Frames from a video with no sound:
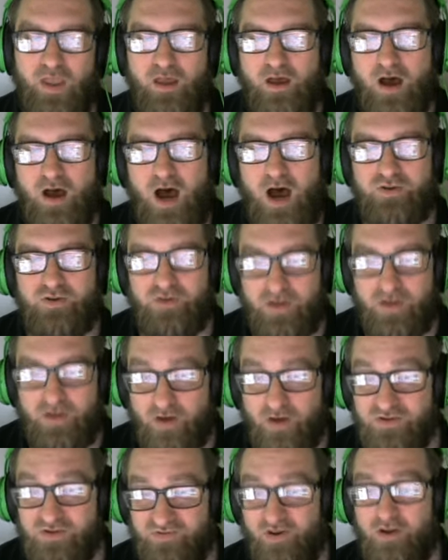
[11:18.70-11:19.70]
Hajrudin,
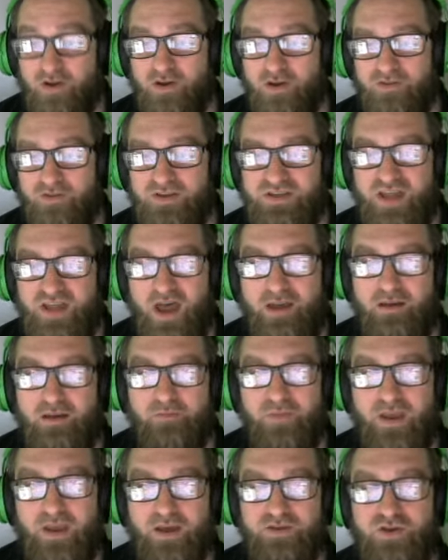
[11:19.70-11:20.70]
though, is very good in this deck
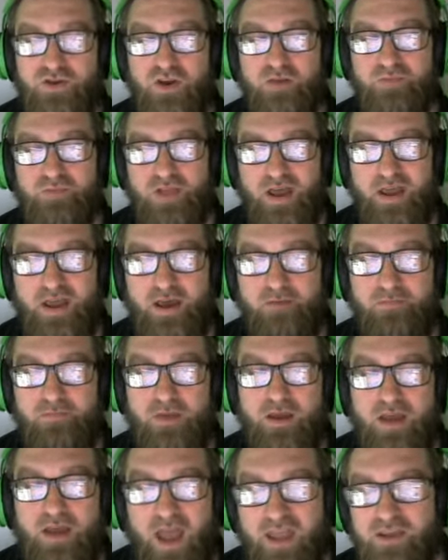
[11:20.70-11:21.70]
because you can play him
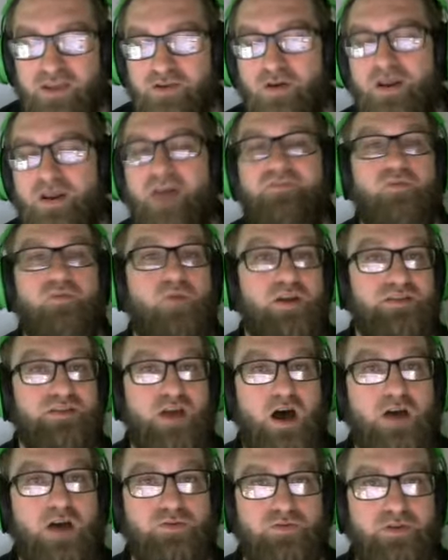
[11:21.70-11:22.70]
and you don't have to rest
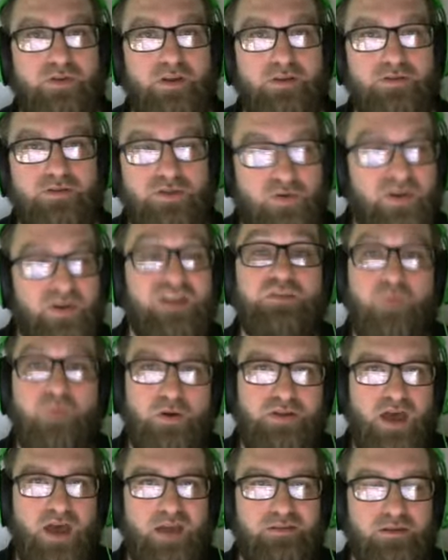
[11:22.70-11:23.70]
Hajrudin, so he's
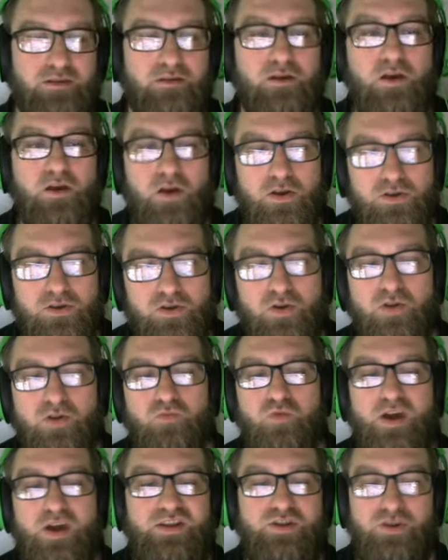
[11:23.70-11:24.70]
protected. You can
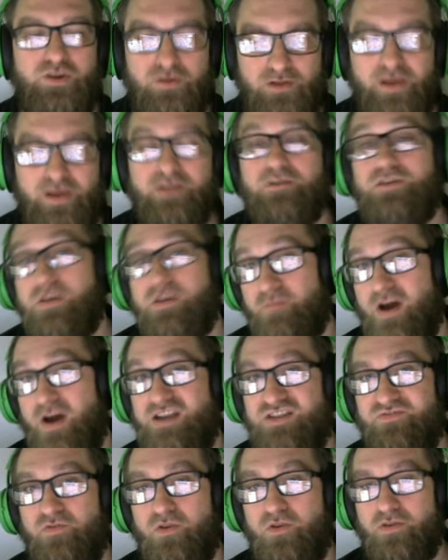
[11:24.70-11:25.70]
rest your leader to
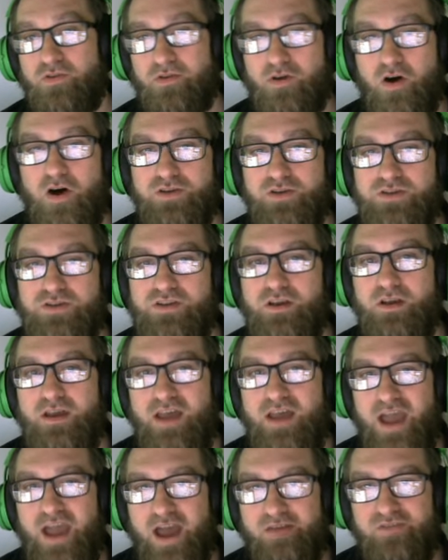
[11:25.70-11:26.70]
minus four to the cost,
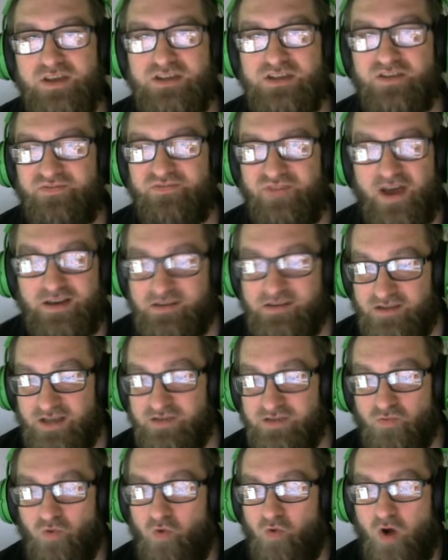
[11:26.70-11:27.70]
and this effect
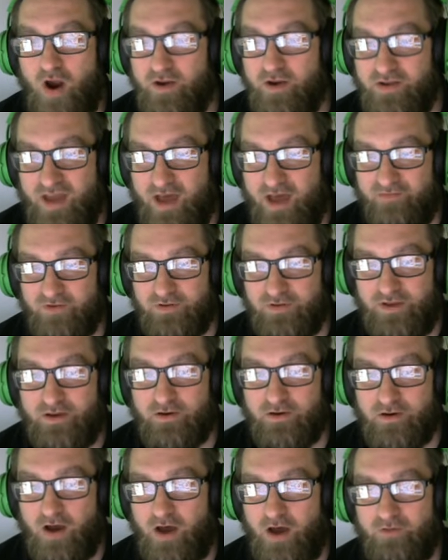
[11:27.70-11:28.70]
doesn't require you to have your
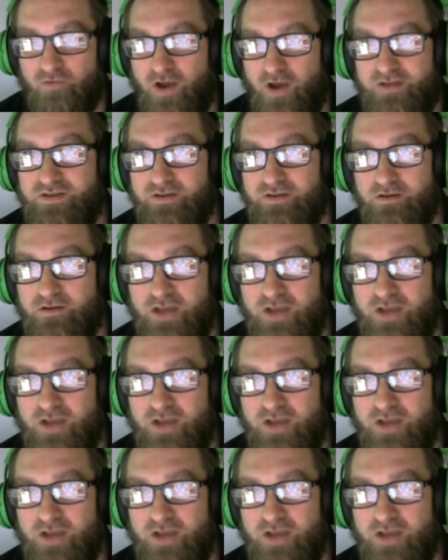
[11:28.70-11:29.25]
leader unrested.